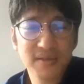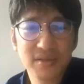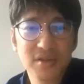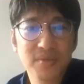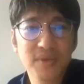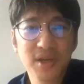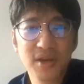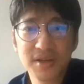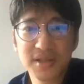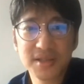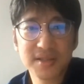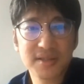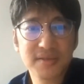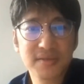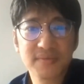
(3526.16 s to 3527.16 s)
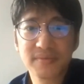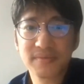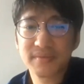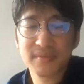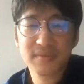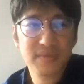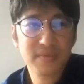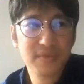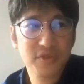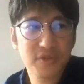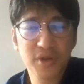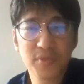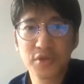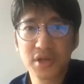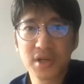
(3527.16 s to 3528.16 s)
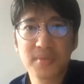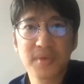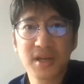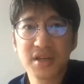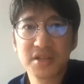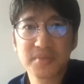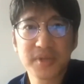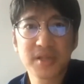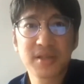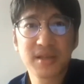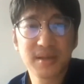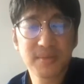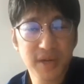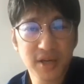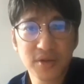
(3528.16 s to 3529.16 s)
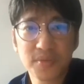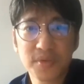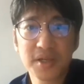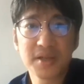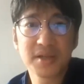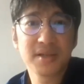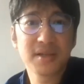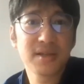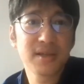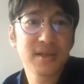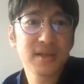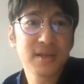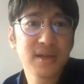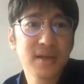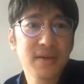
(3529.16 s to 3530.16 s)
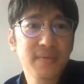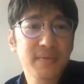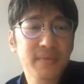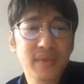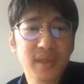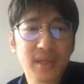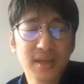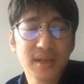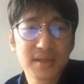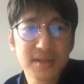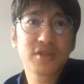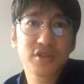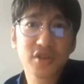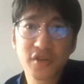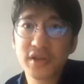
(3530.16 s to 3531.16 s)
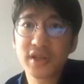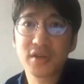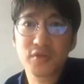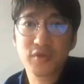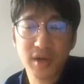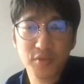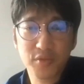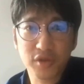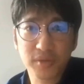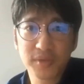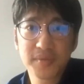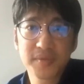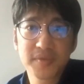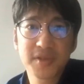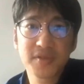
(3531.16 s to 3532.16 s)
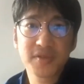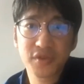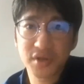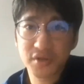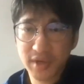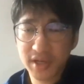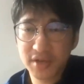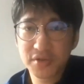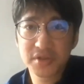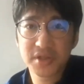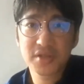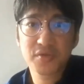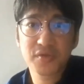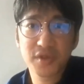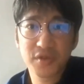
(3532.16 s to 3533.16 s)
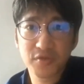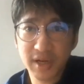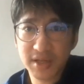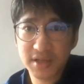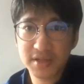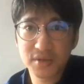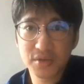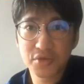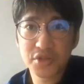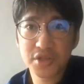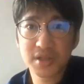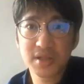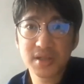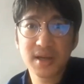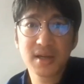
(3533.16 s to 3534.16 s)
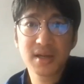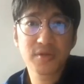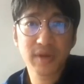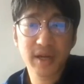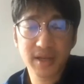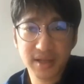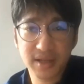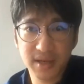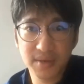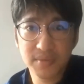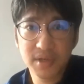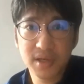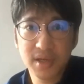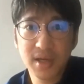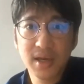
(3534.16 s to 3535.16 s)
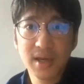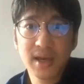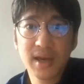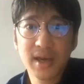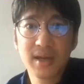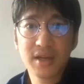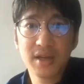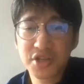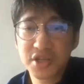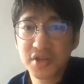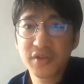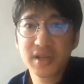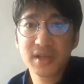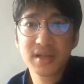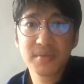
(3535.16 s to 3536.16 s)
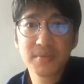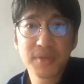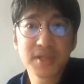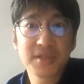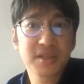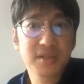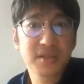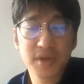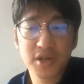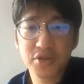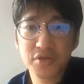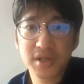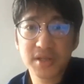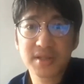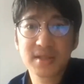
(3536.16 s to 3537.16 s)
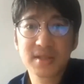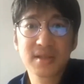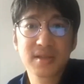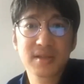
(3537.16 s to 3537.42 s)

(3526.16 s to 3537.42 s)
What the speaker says: to be honest, great product management, in my opinion, is solving the right problems for the right users with the right solution at the right time and achieving the business metrics